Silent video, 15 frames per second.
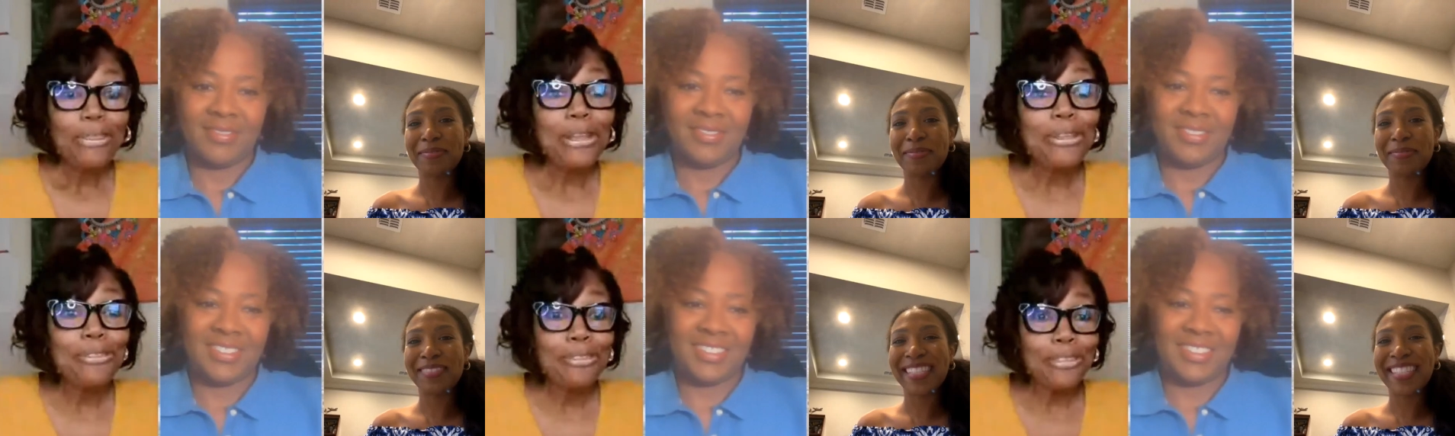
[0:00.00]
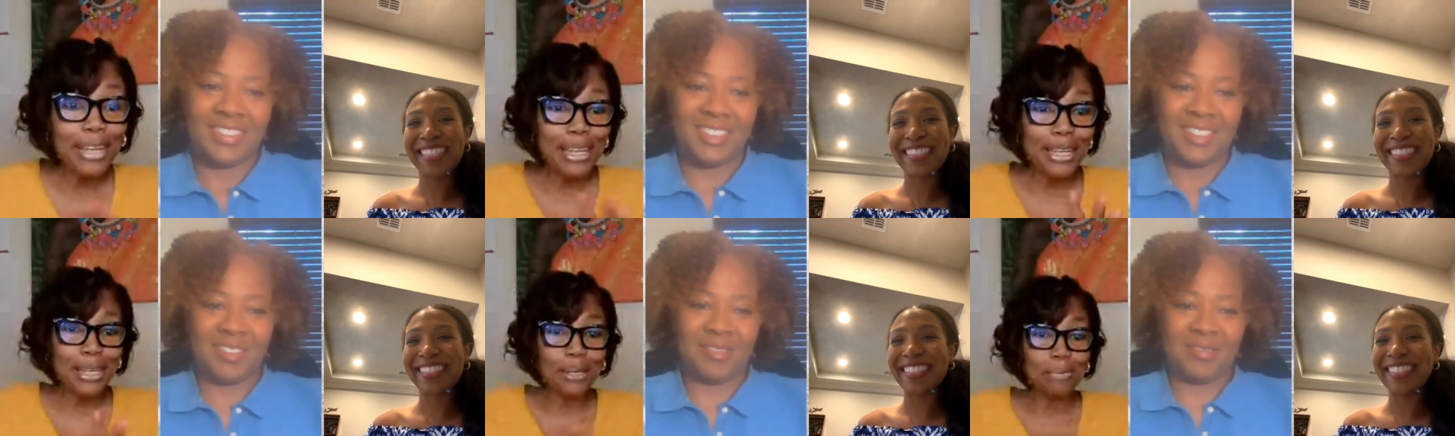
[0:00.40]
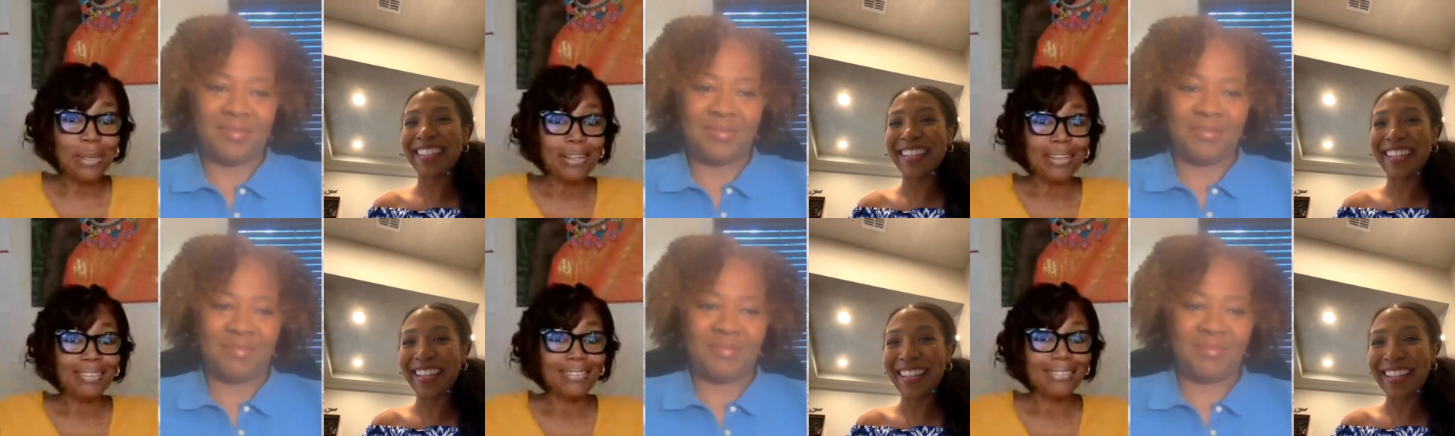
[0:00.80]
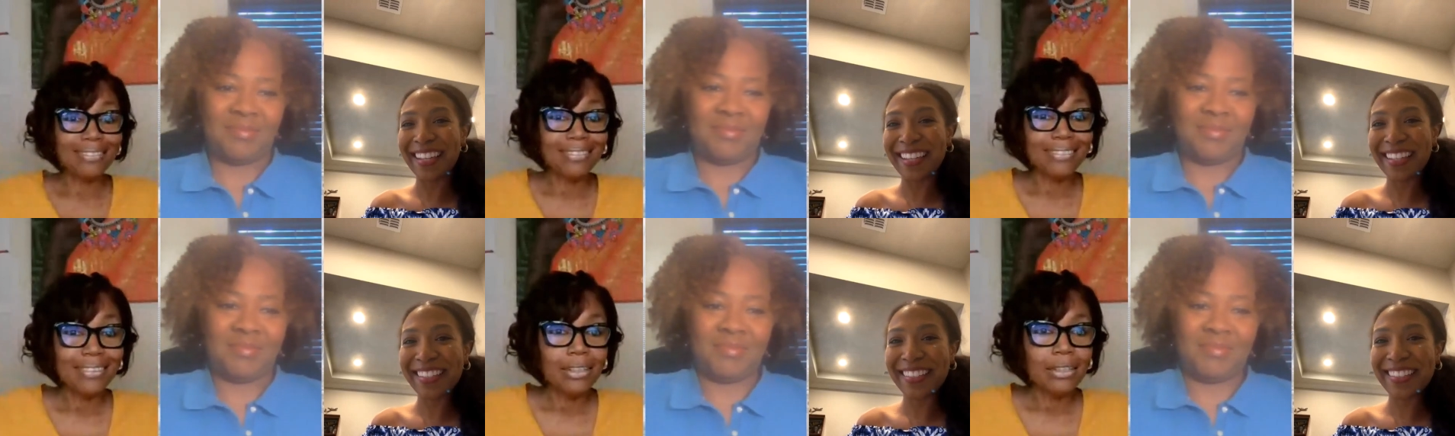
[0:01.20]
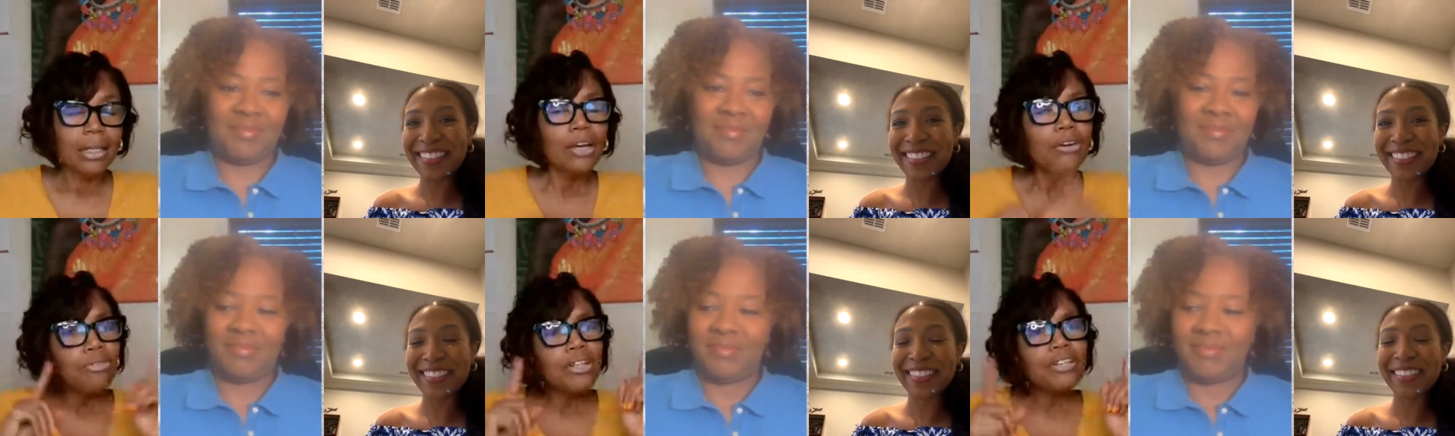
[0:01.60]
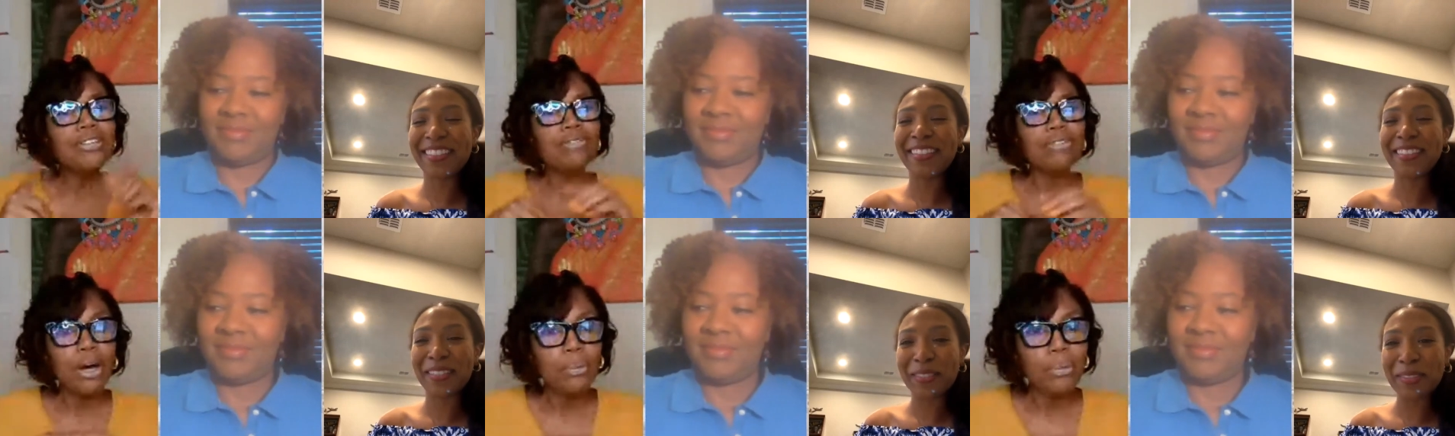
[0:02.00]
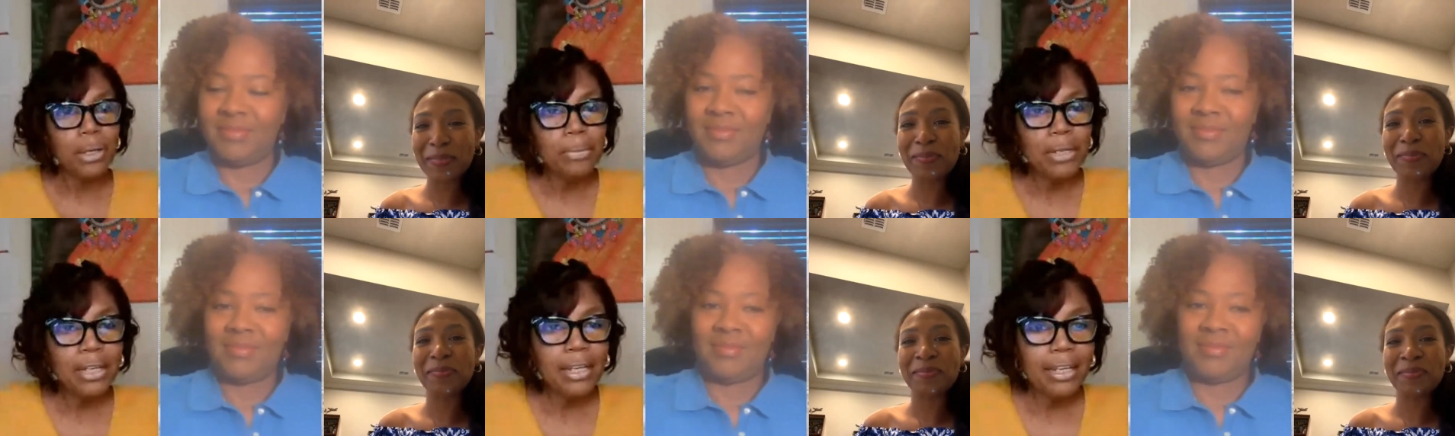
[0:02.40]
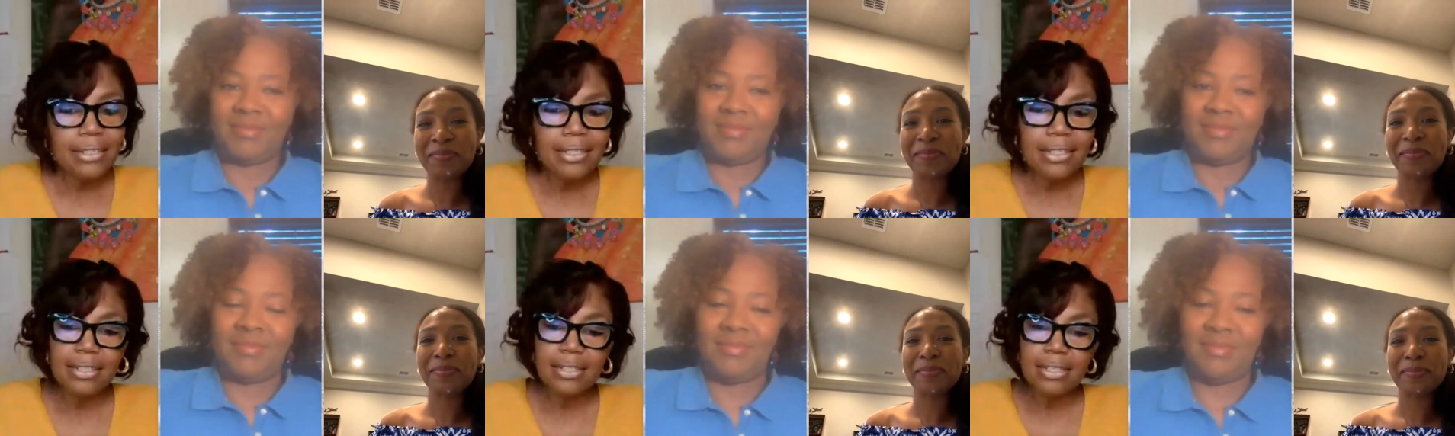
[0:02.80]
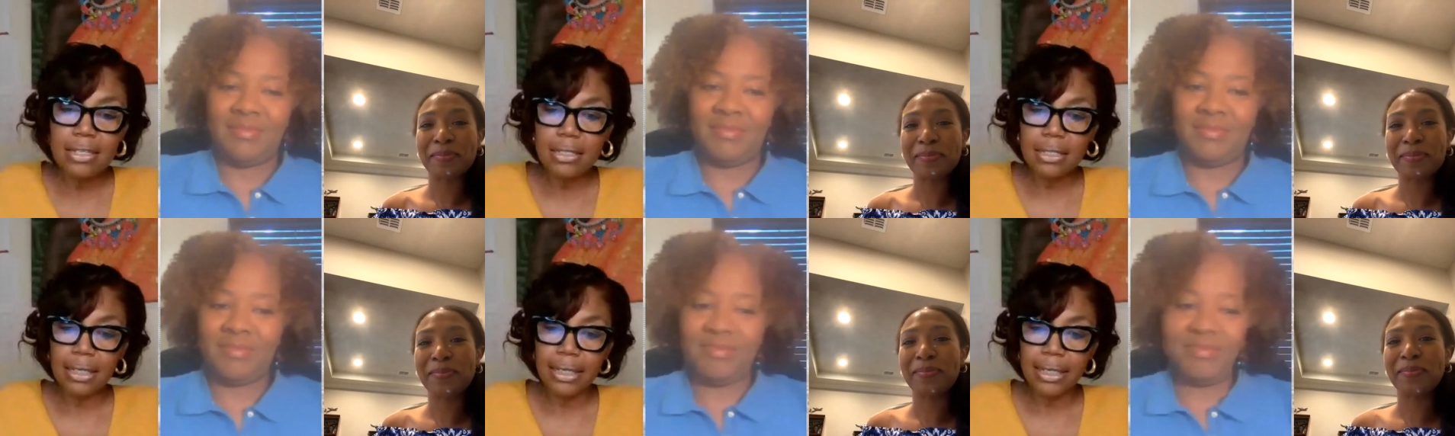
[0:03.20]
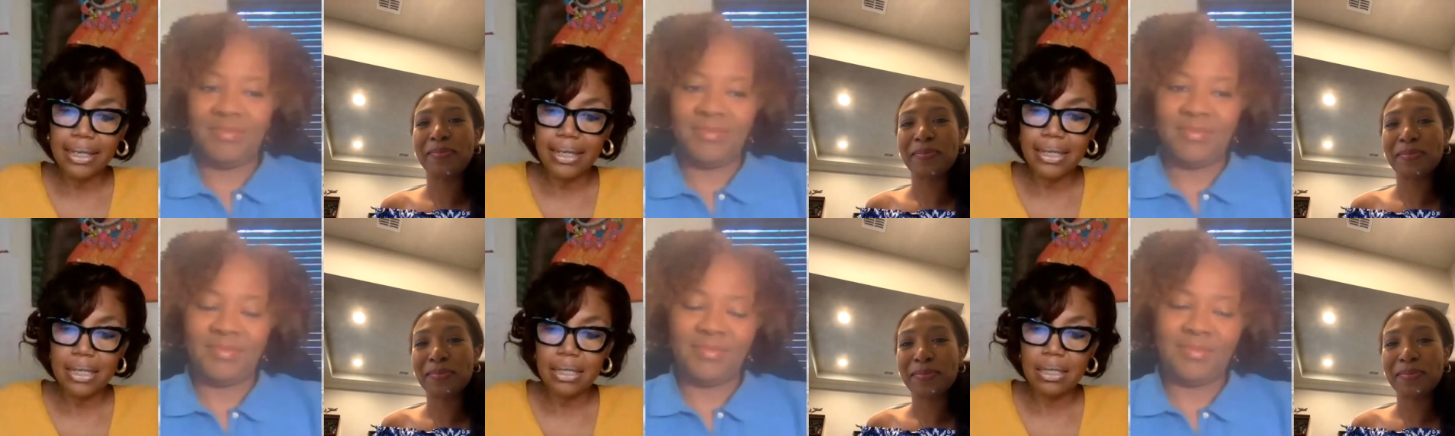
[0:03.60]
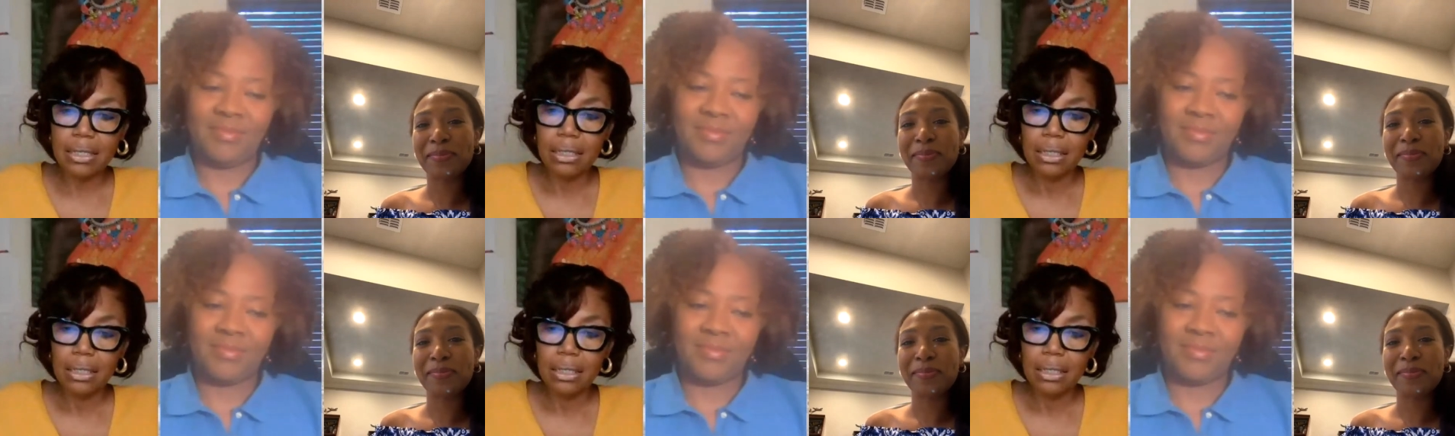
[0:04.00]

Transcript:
Speaker 1: The theme, first of all, we began to discuss